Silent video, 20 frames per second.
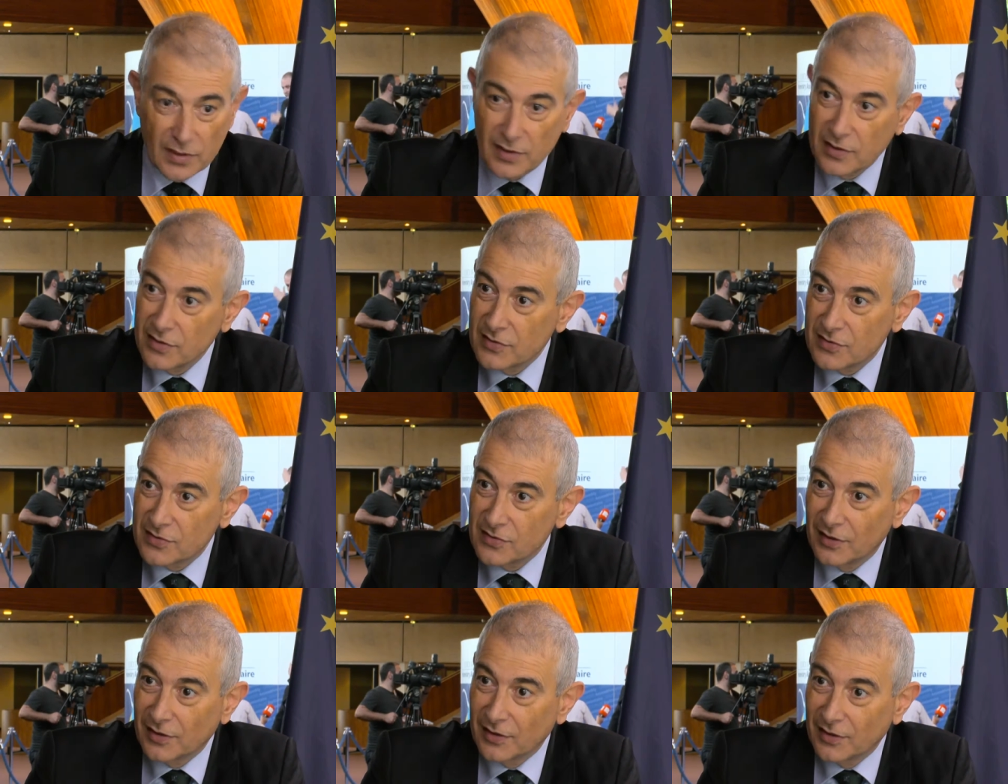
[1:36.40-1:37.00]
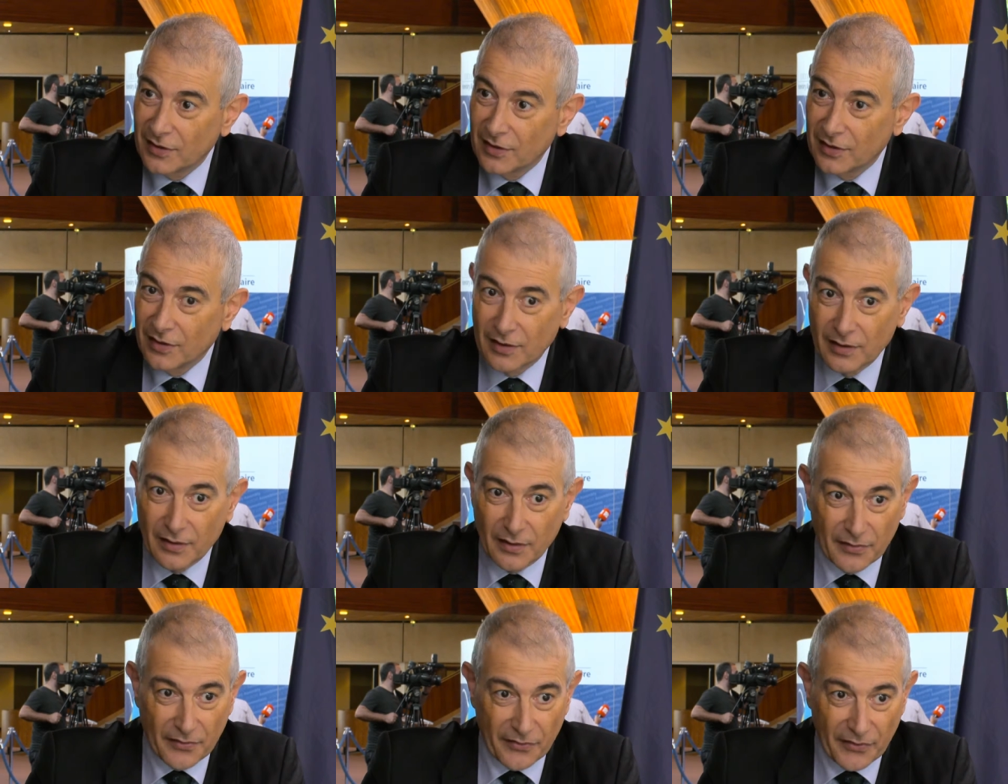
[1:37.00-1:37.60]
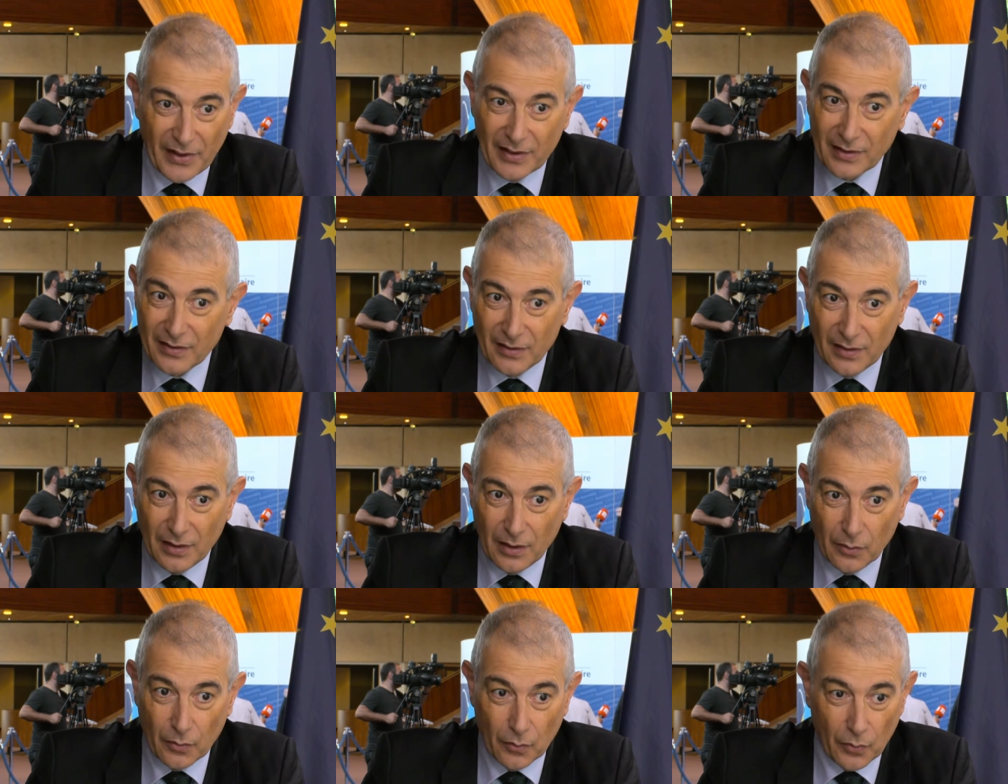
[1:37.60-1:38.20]
is uh, right
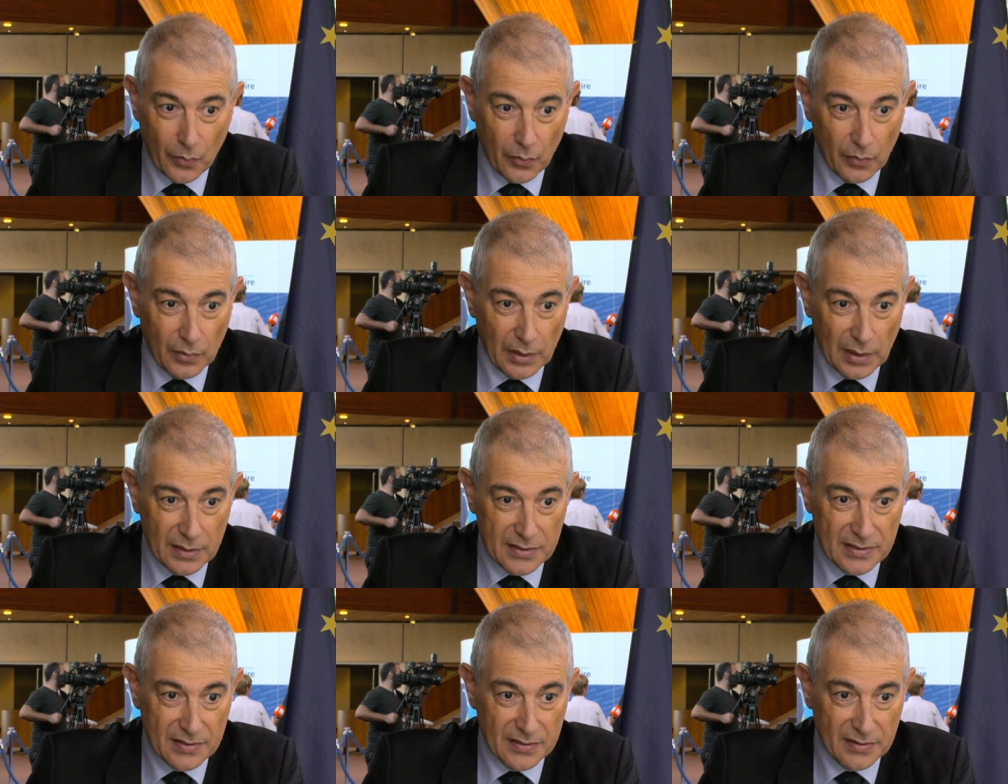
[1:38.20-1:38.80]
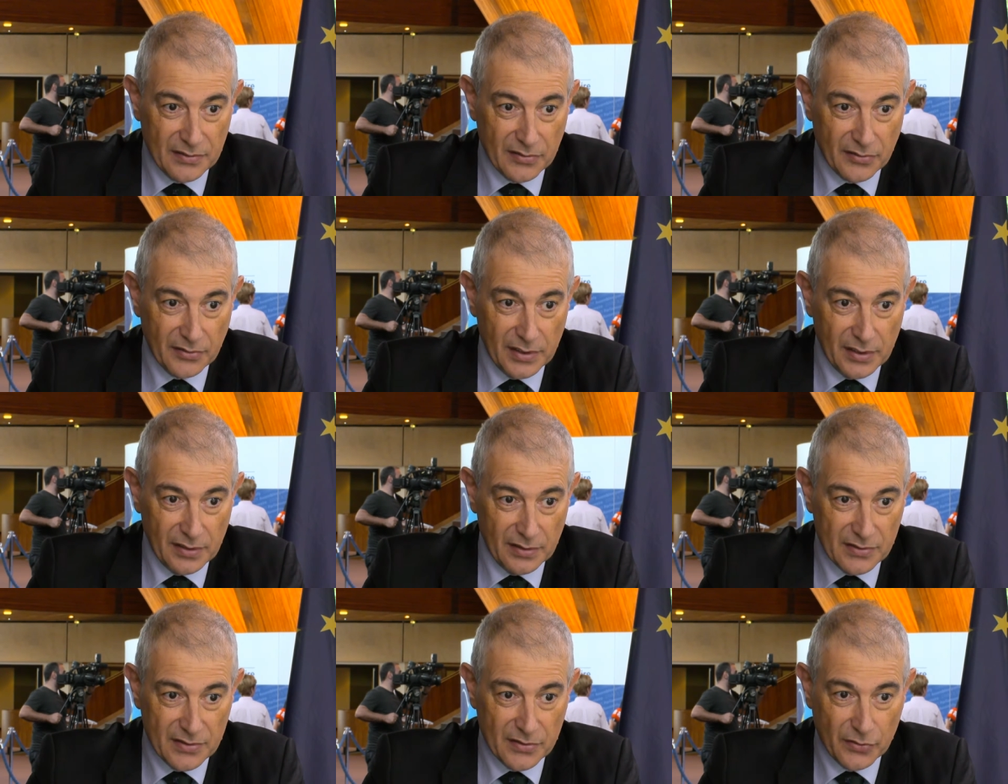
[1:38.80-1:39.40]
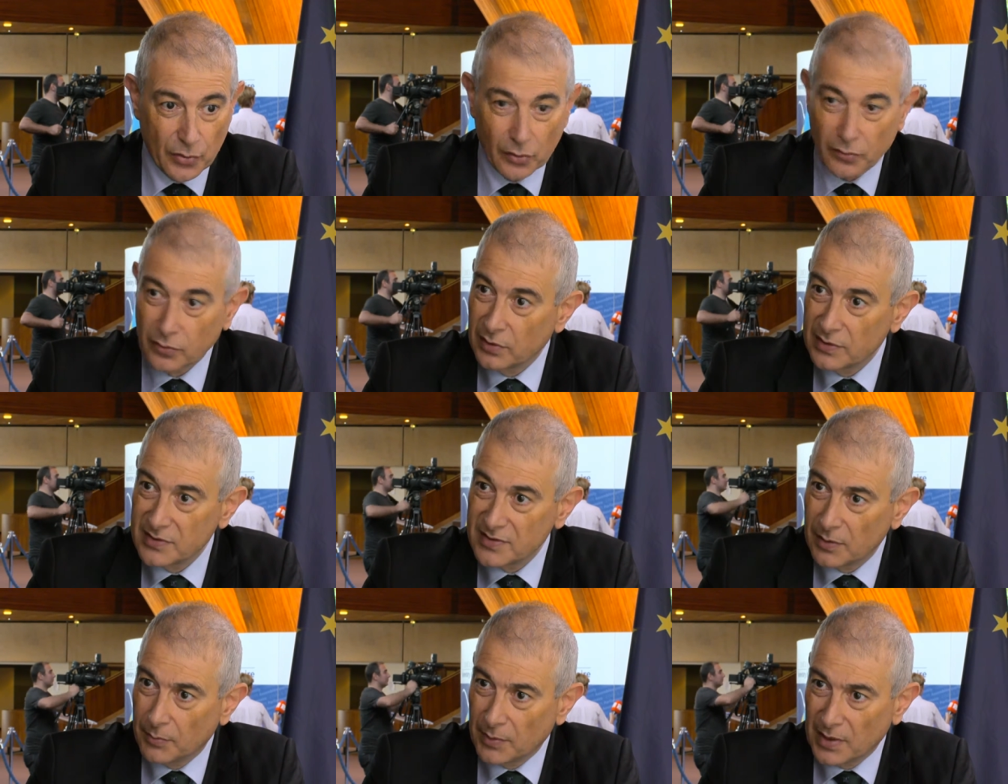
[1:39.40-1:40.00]
now last three years total
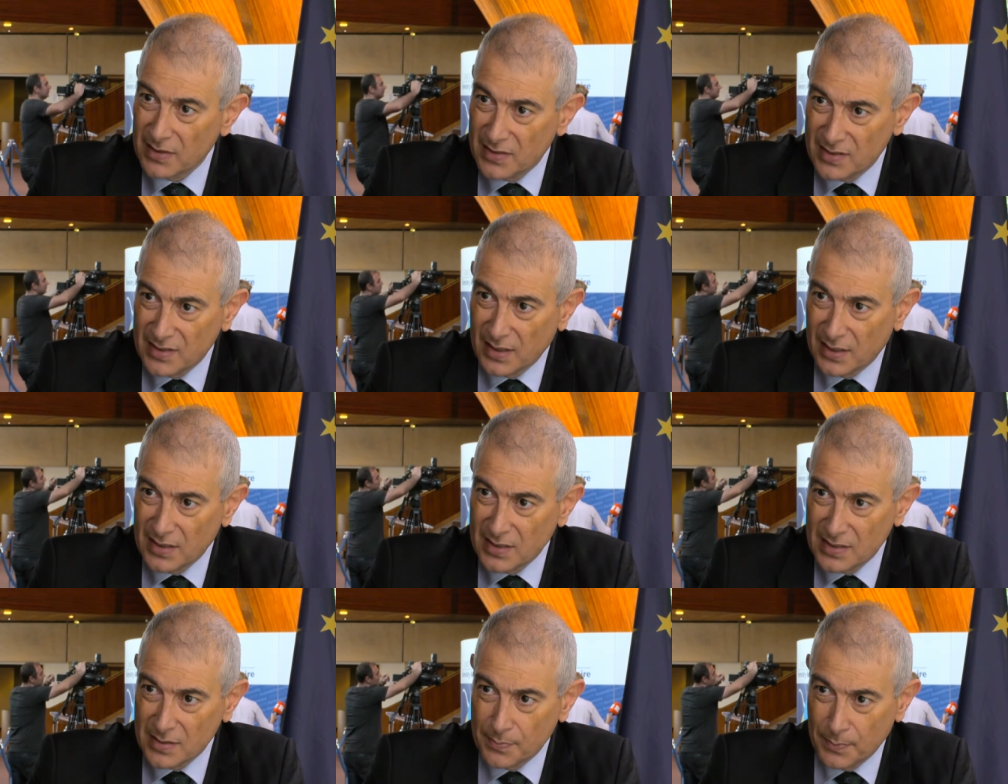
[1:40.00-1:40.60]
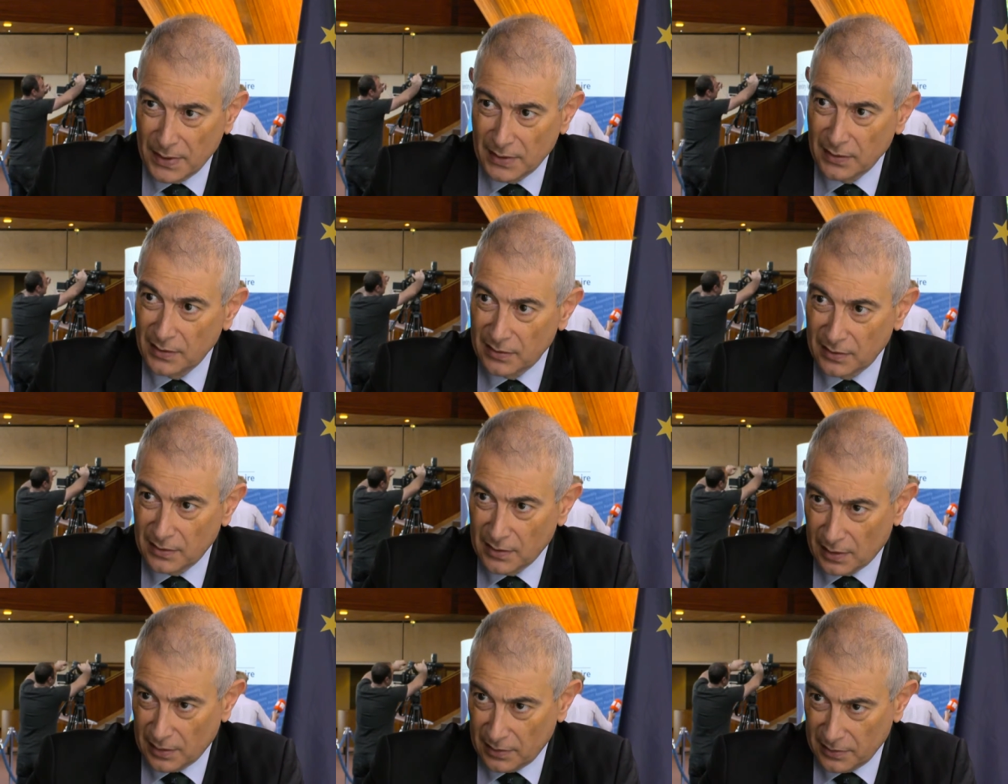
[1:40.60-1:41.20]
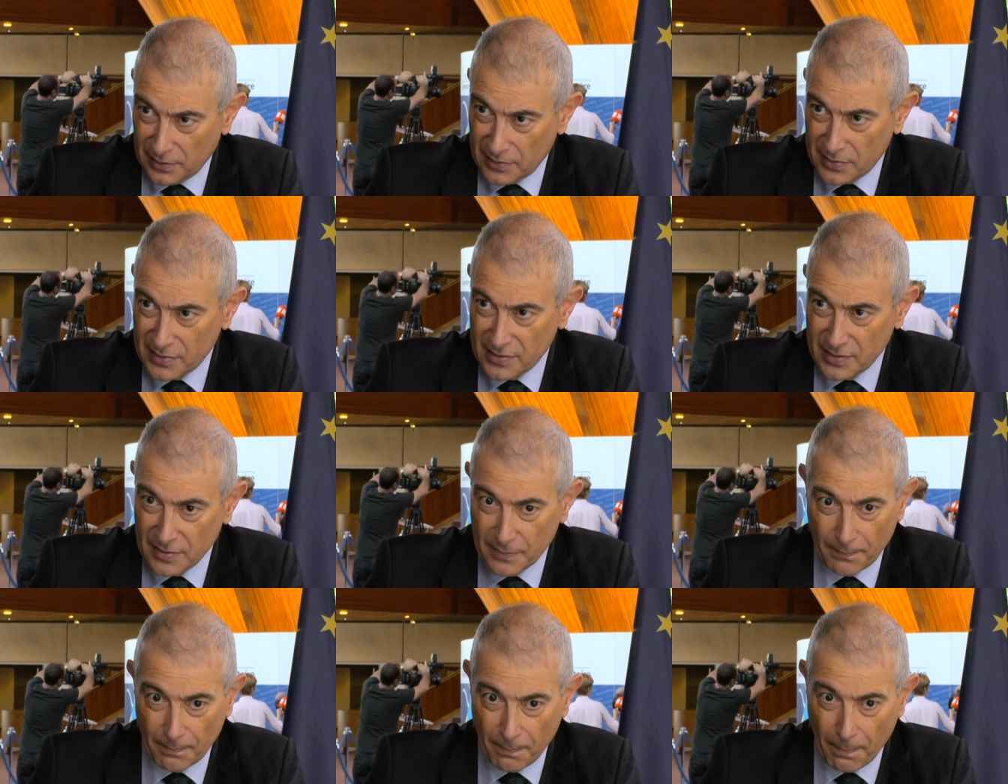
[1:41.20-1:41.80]
is about six billion
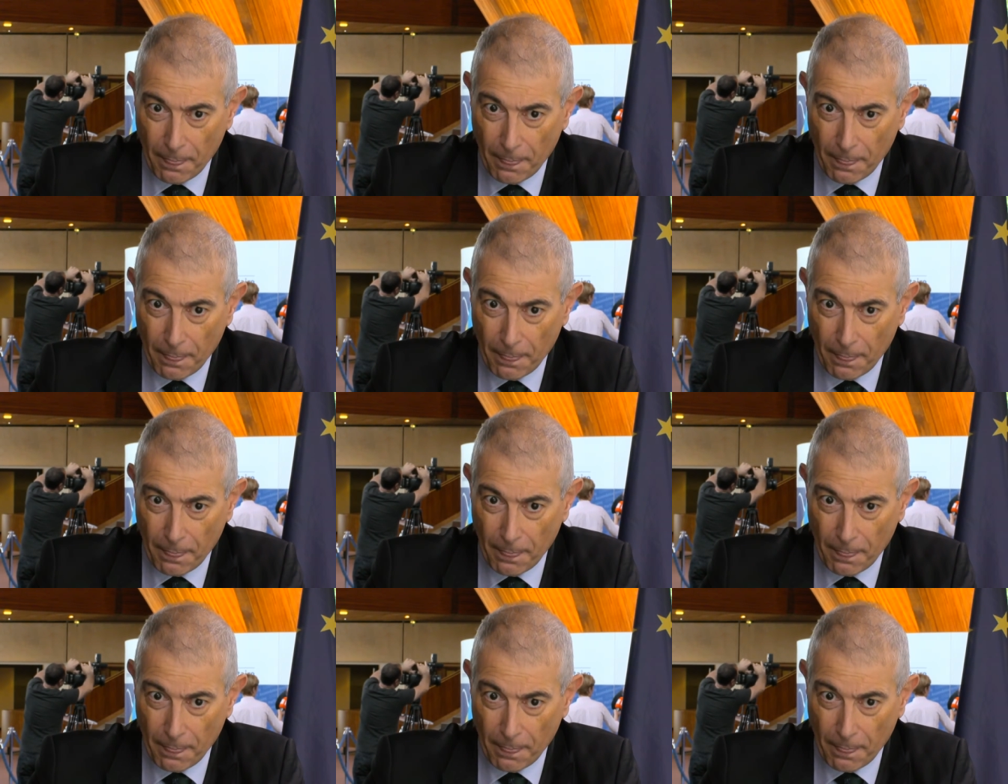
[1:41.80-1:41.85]
dollars